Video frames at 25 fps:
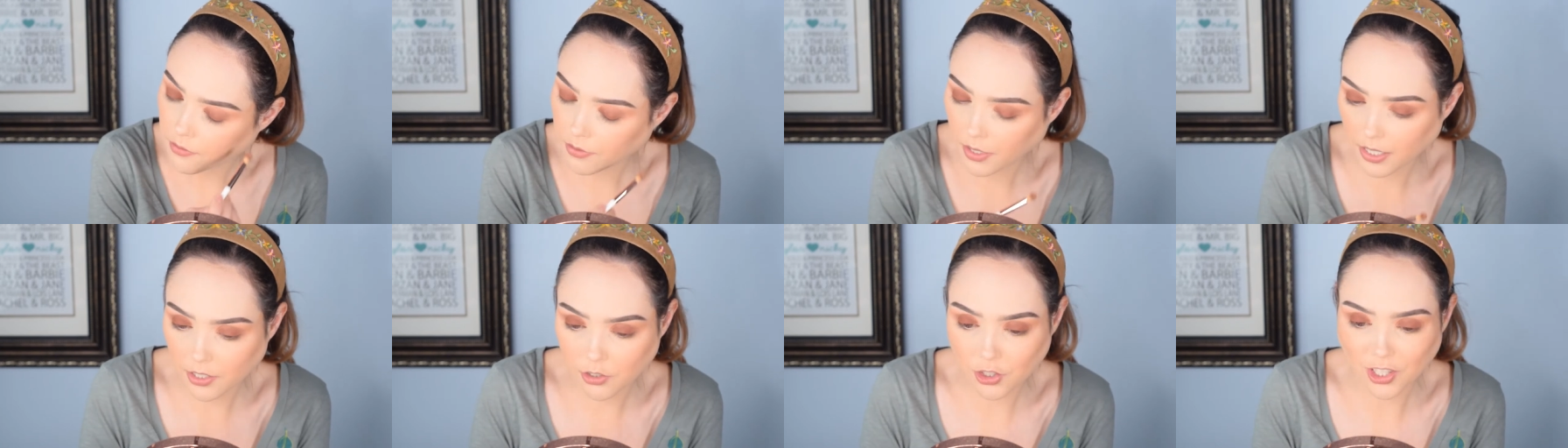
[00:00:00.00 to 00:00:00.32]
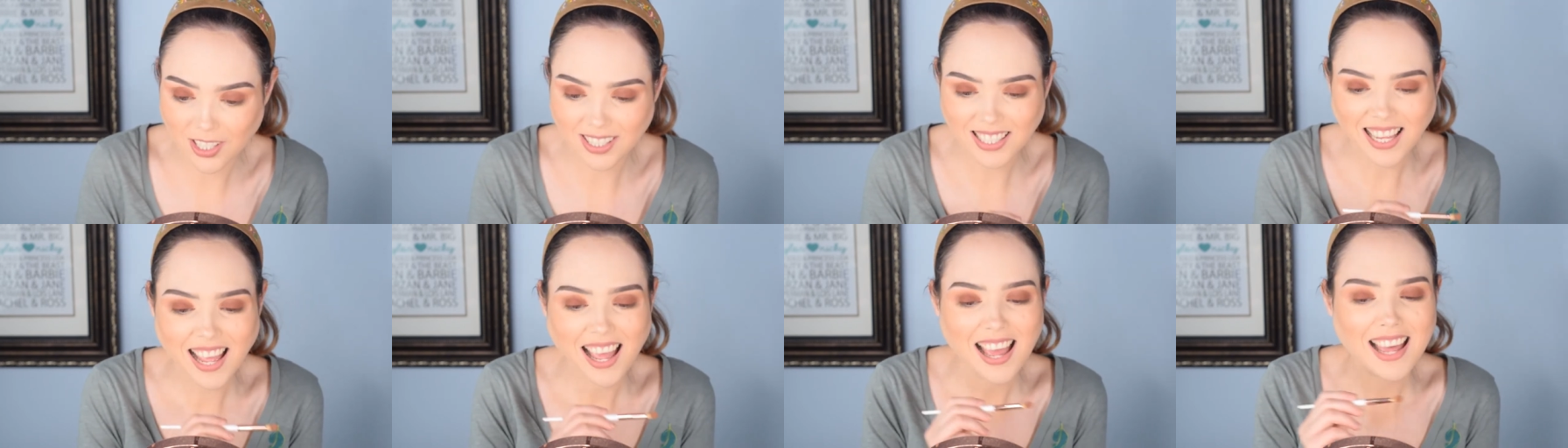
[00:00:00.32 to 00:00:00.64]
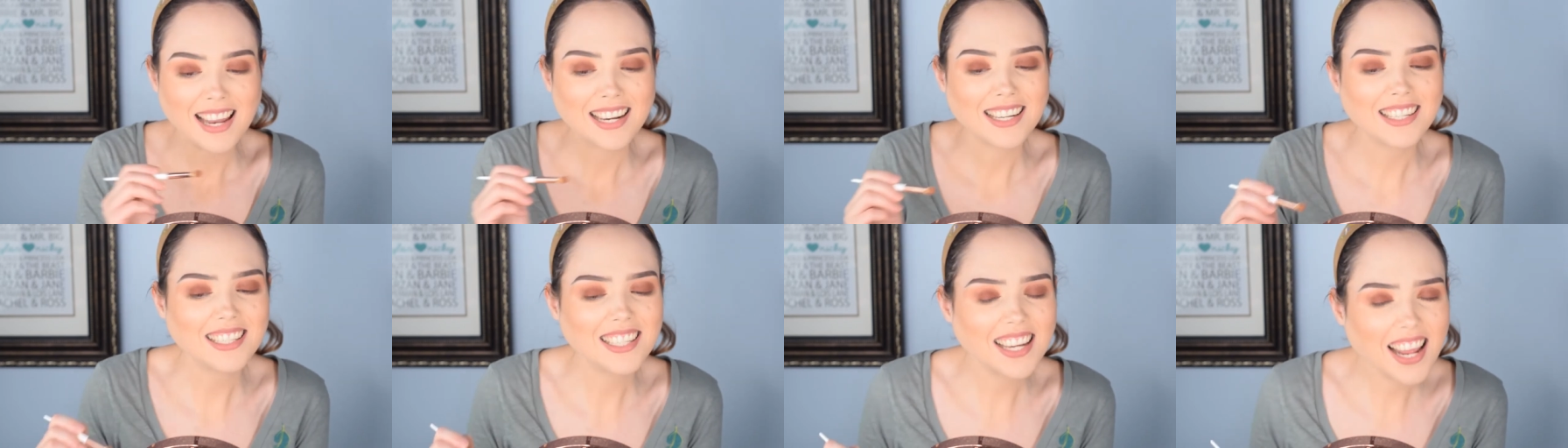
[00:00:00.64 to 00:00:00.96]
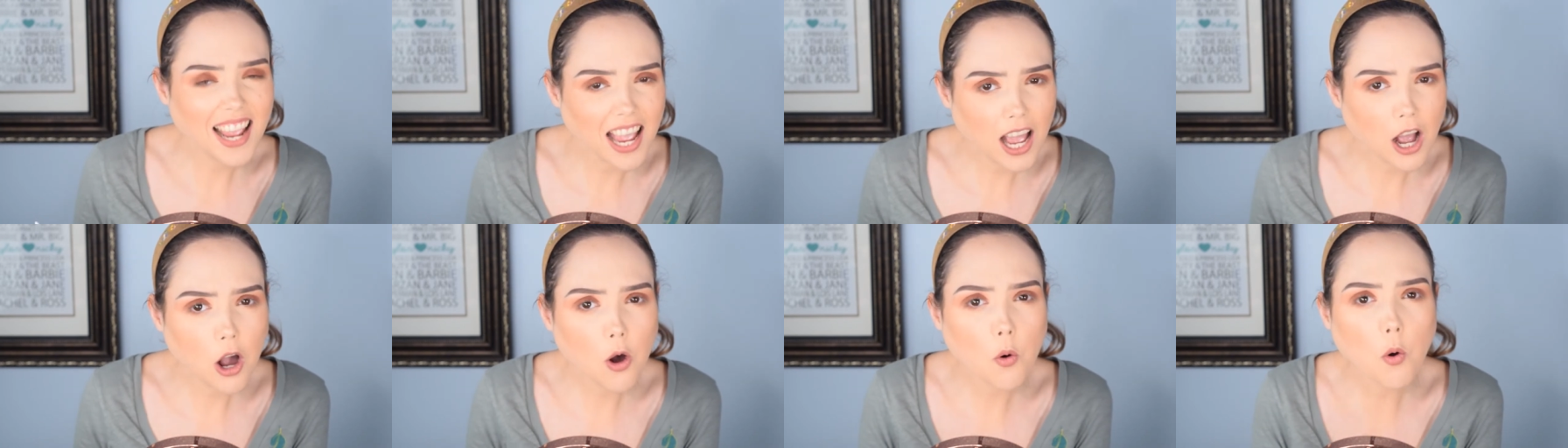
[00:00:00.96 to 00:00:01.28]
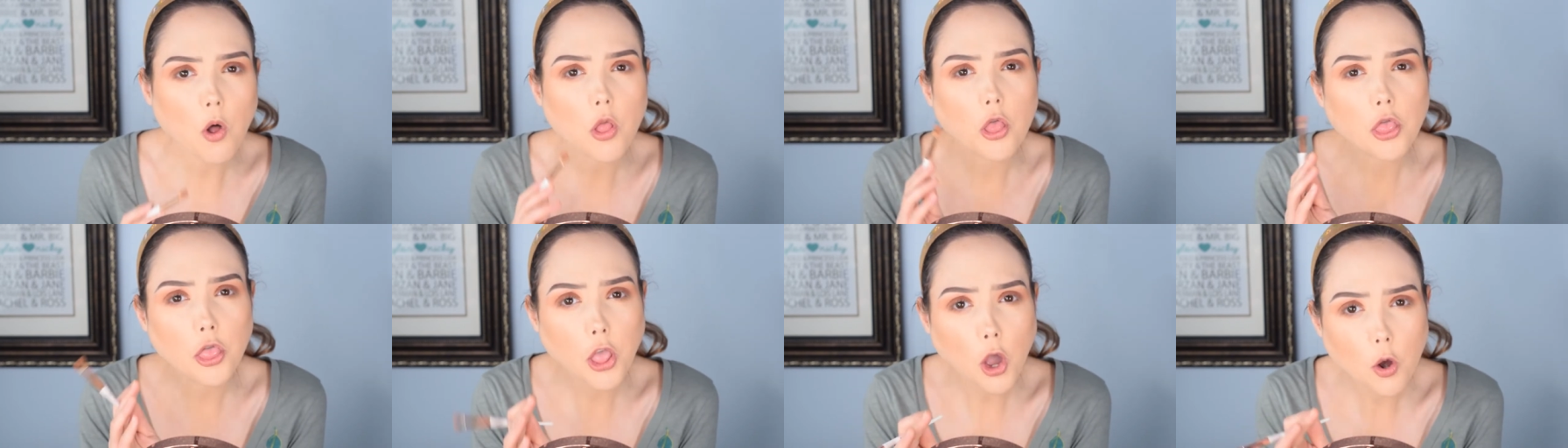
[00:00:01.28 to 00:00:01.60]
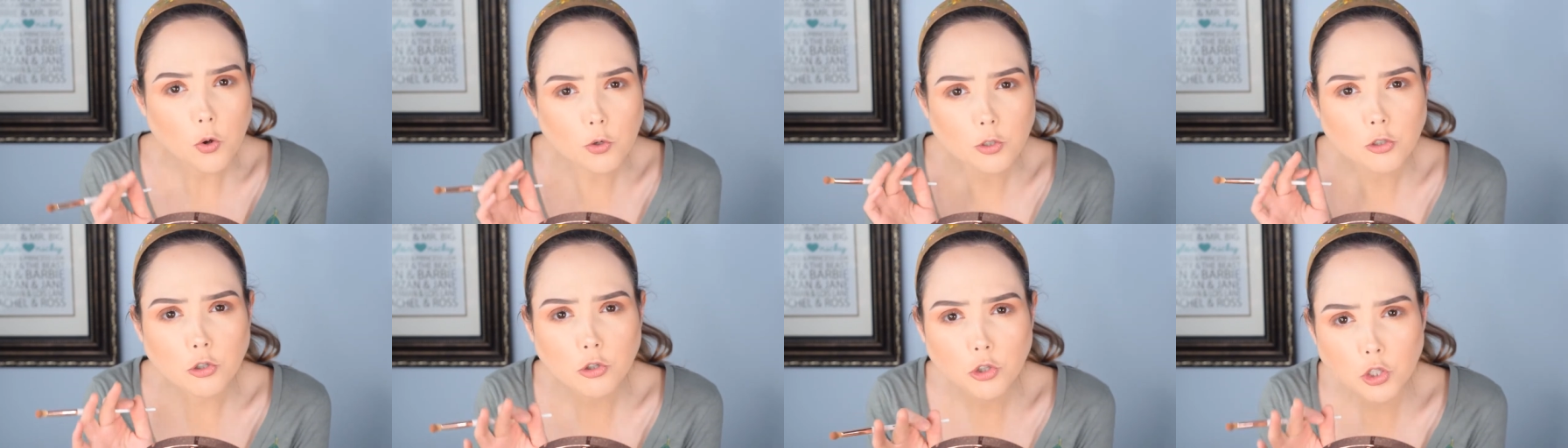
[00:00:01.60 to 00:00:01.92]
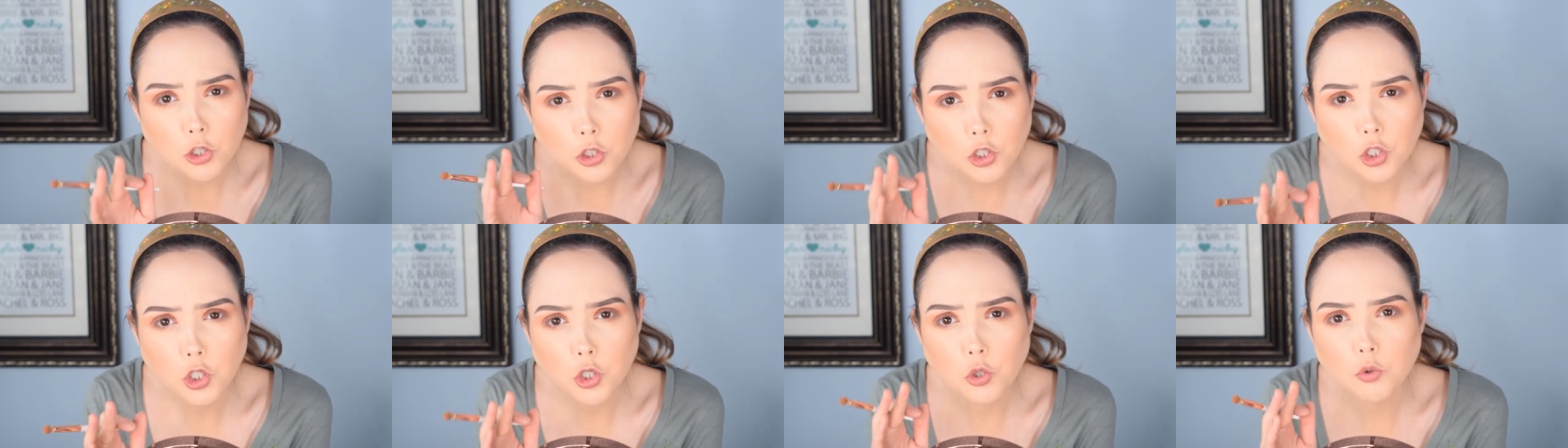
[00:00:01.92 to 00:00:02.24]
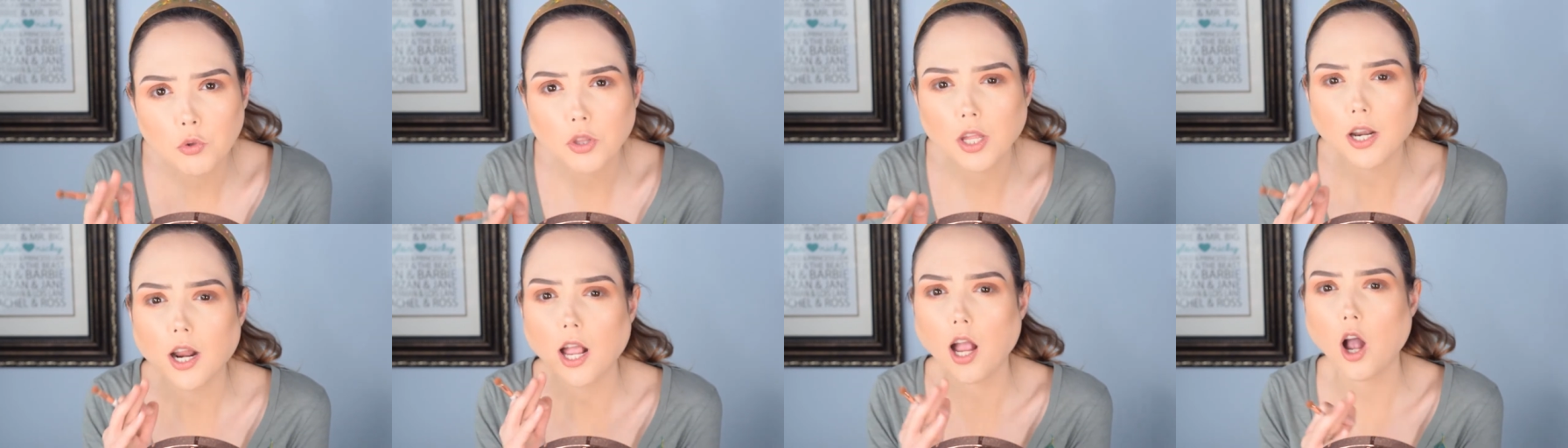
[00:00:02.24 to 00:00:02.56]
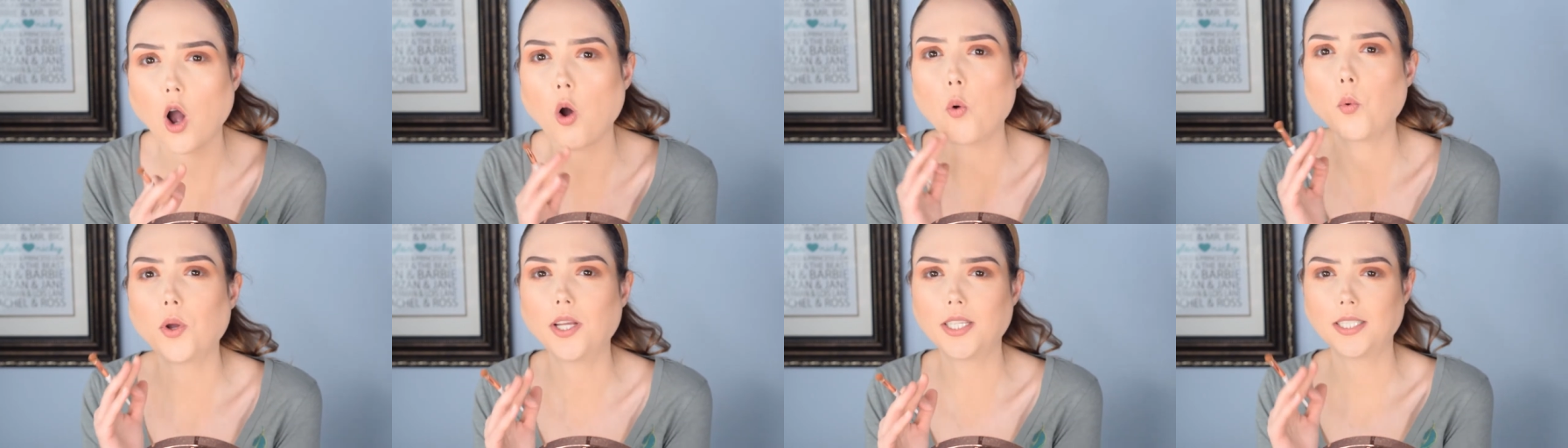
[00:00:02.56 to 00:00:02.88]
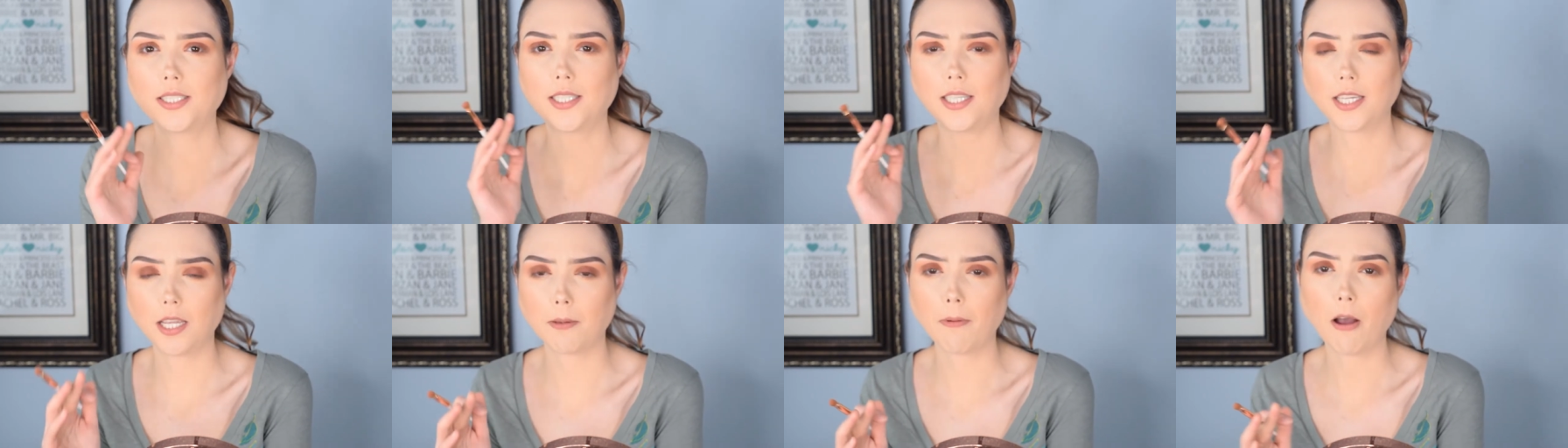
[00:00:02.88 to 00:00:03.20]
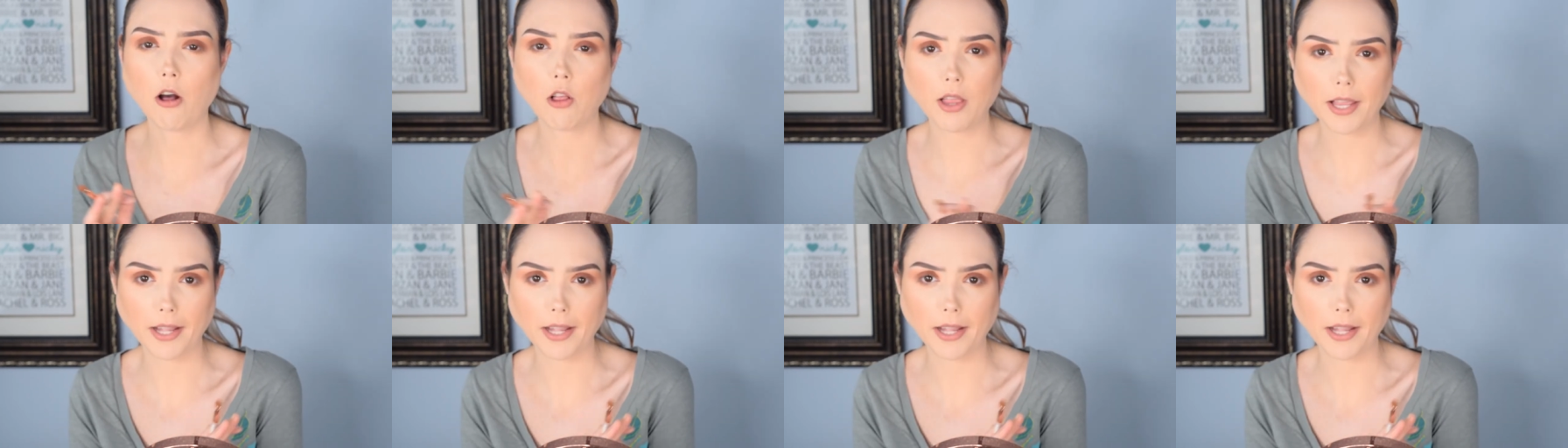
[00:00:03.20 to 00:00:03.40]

franchise. Now, those are the two that I always think about.